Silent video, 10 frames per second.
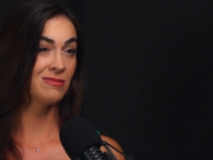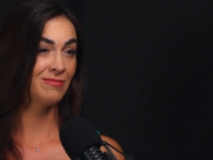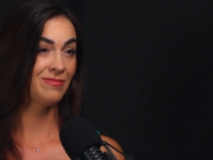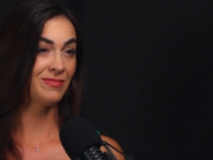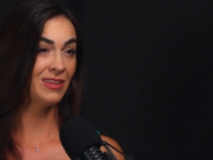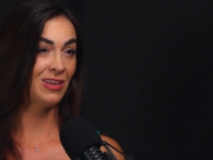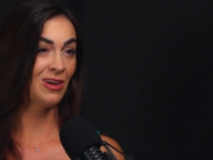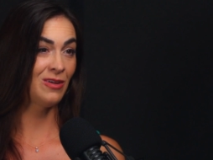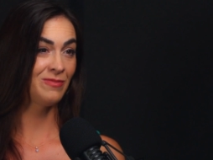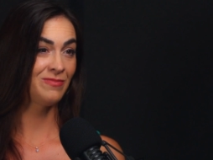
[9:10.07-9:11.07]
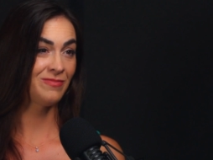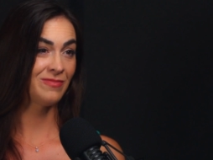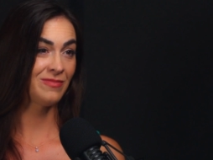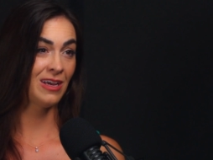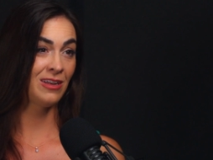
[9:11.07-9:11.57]
Mm-hmm. You know,
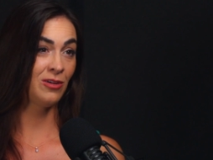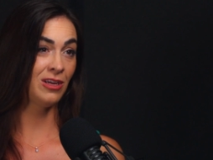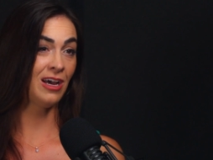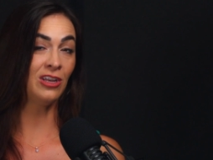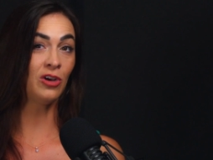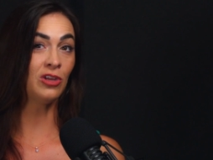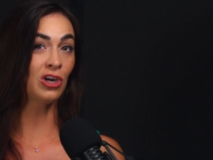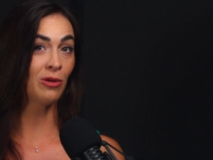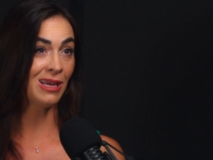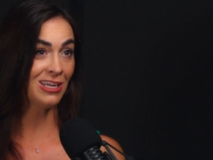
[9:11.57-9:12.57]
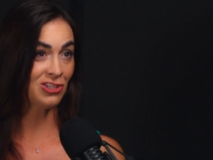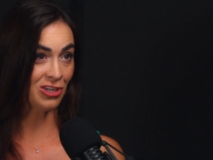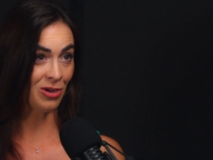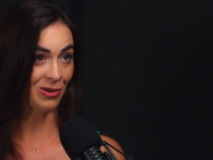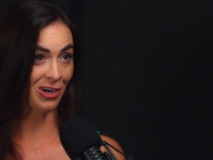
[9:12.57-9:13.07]
I know I know you're a
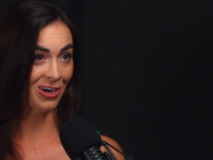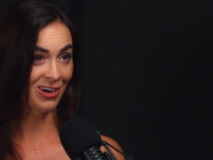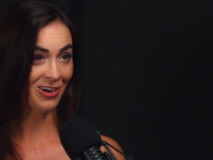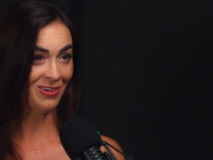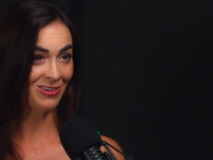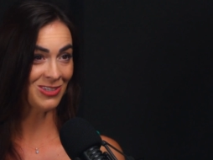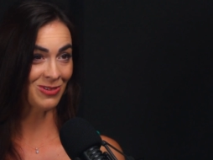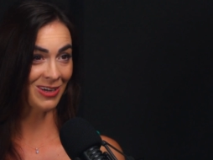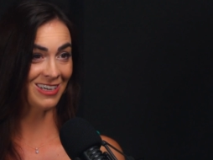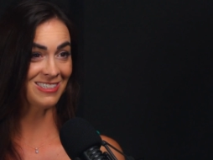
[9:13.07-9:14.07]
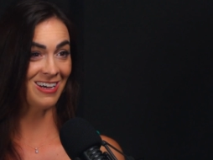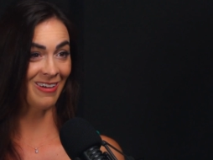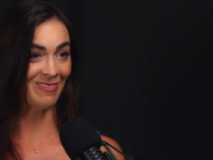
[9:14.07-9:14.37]
mansion owner, which we're going to talk